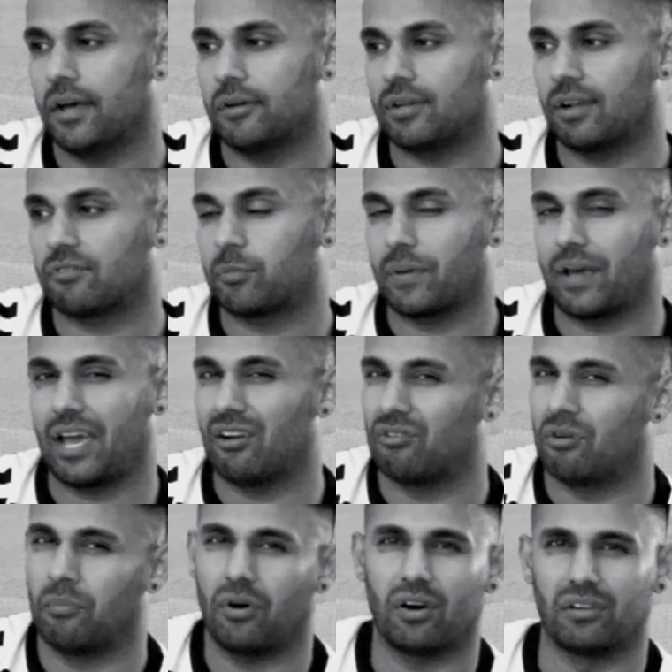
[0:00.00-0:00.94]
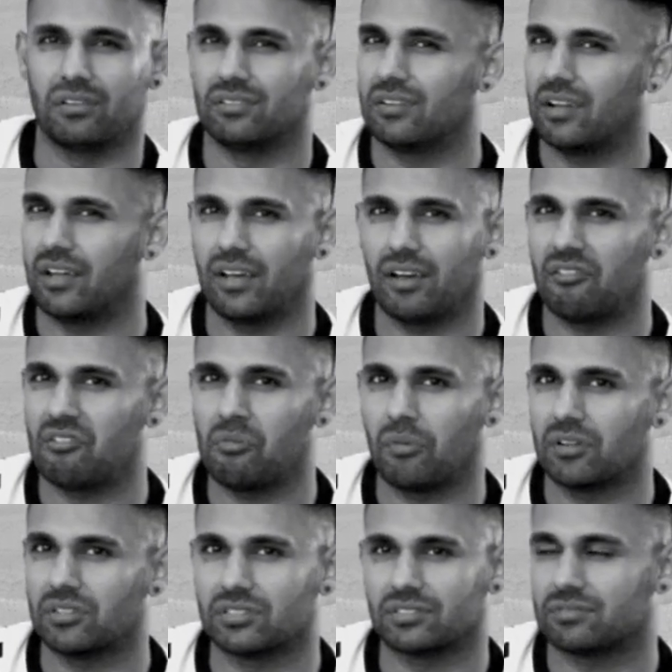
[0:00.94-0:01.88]
A I'd have to air him on. Like, air
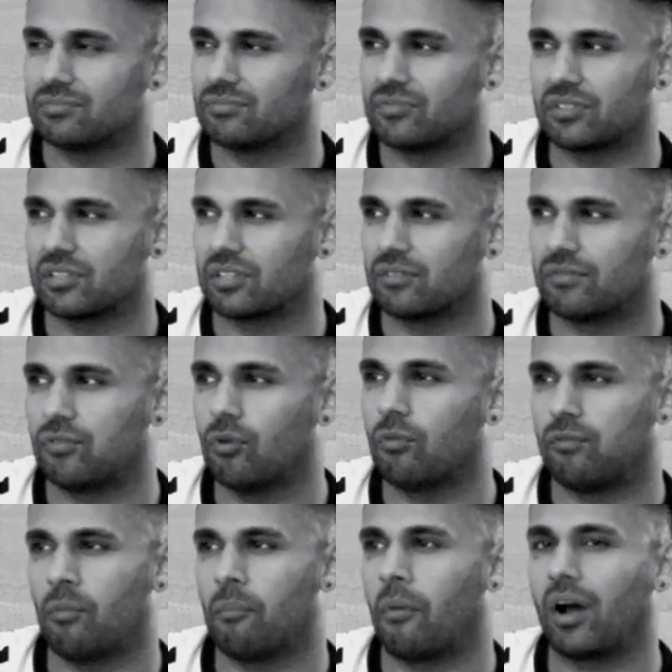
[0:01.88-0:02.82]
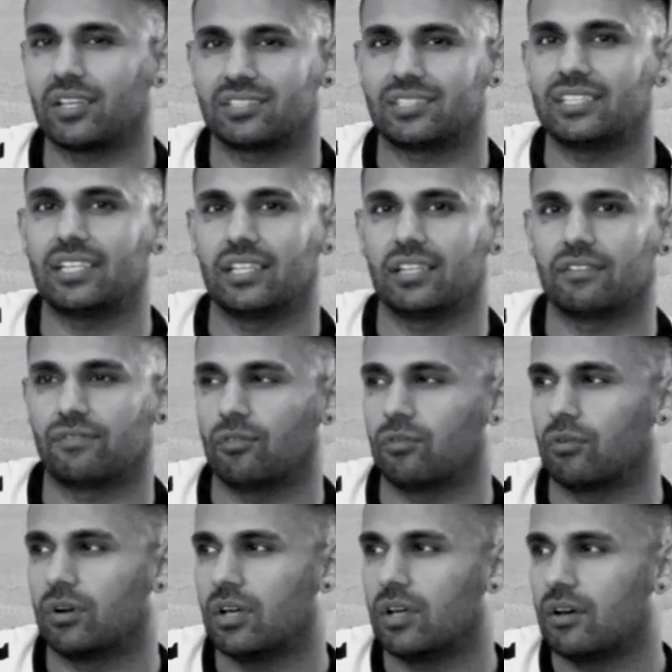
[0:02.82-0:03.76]
him on's one of the, for my scene,
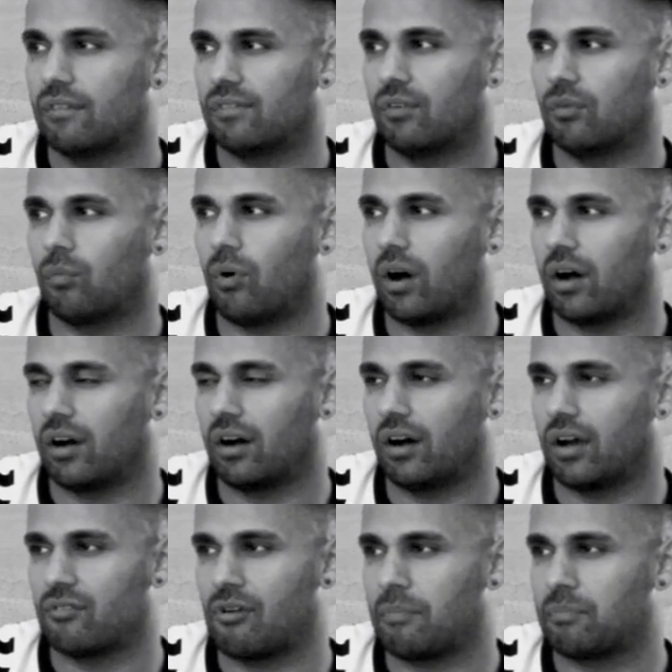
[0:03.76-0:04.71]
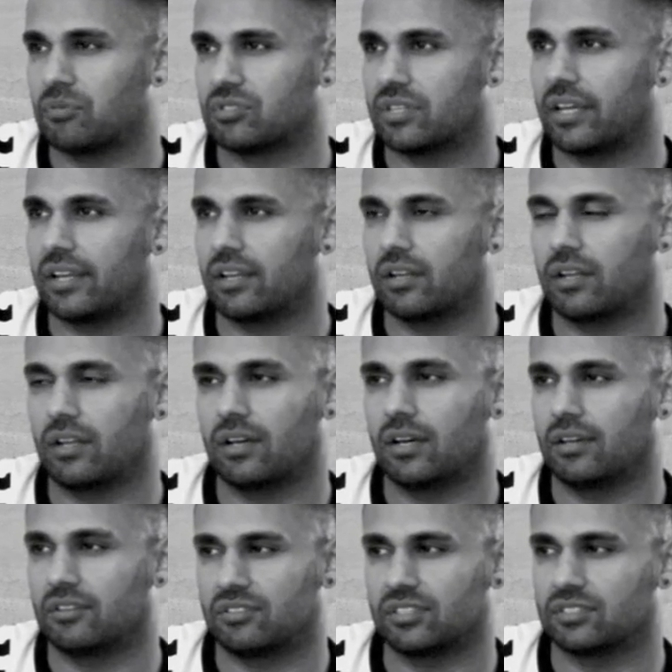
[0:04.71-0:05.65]
for what I represent
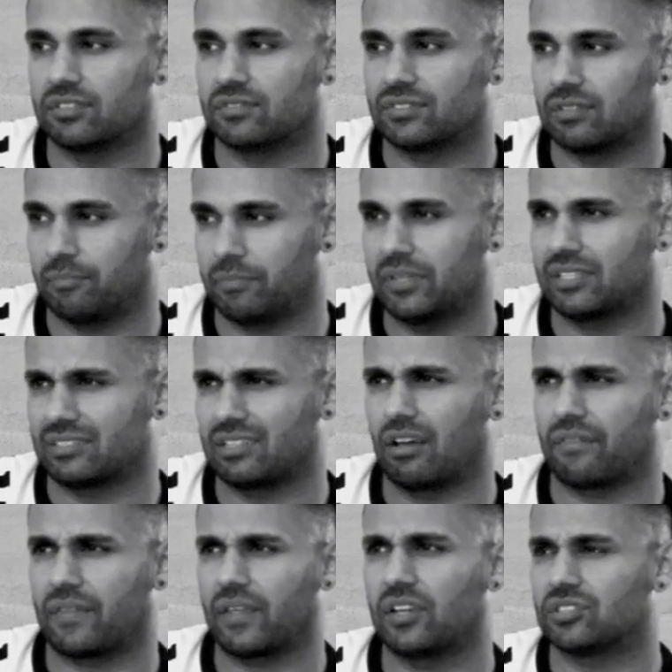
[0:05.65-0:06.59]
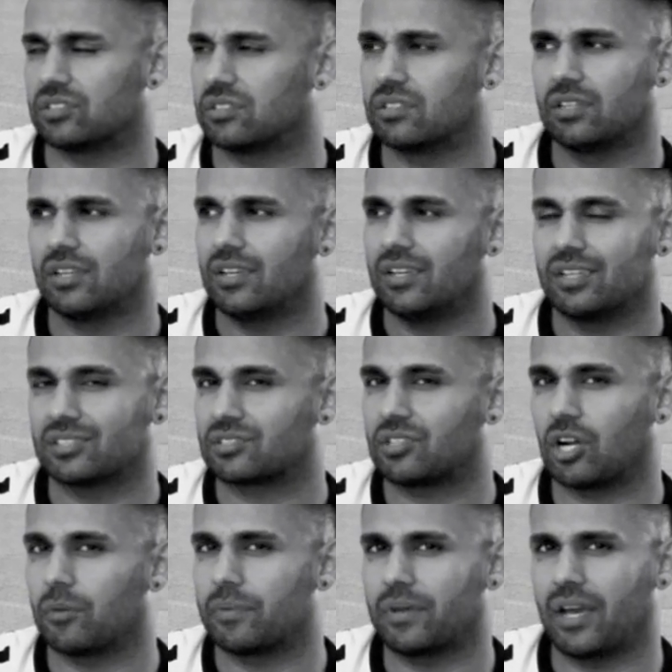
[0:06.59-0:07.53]
in terms of being a South Asian, it's
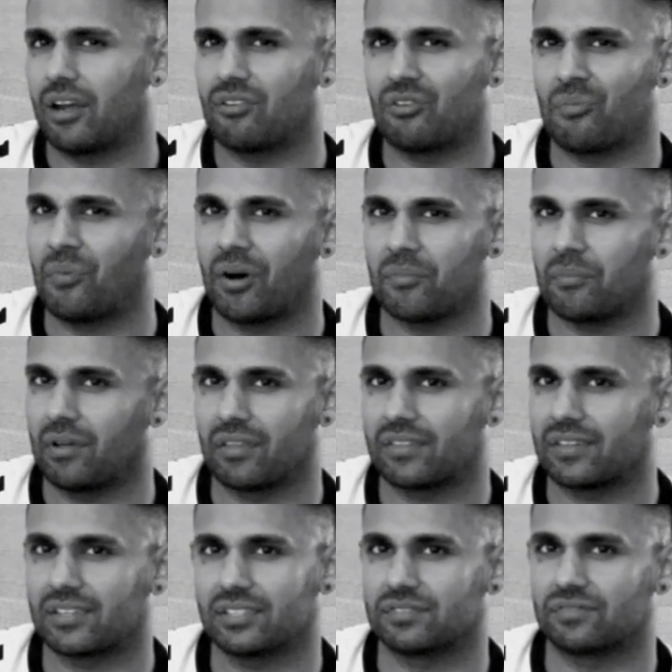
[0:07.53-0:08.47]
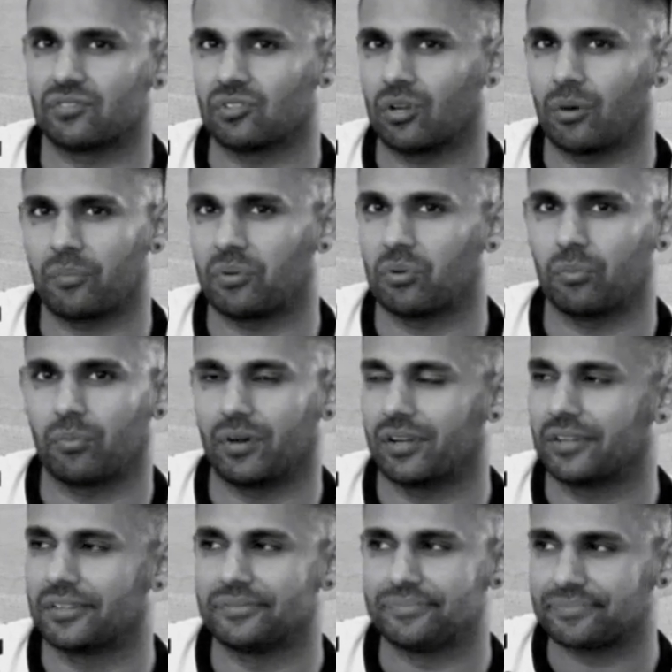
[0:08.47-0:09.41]
got to be air him on, and I think he's phenomenal,
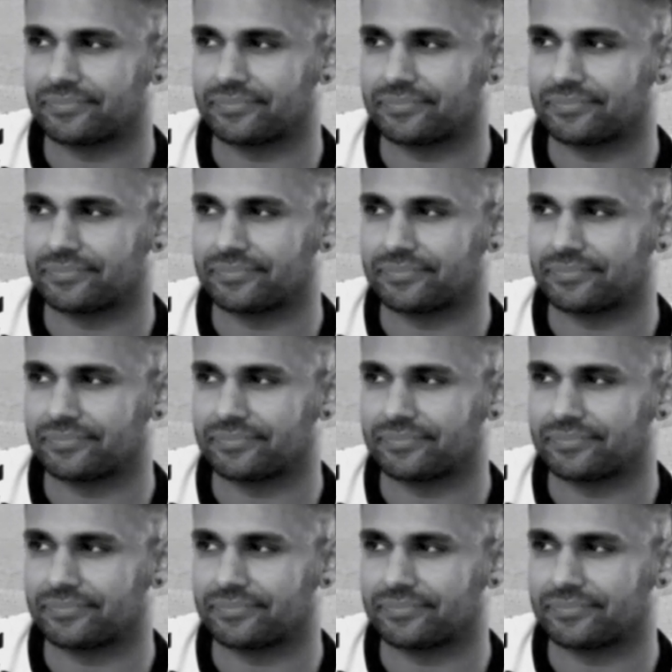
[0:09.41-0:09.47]
man.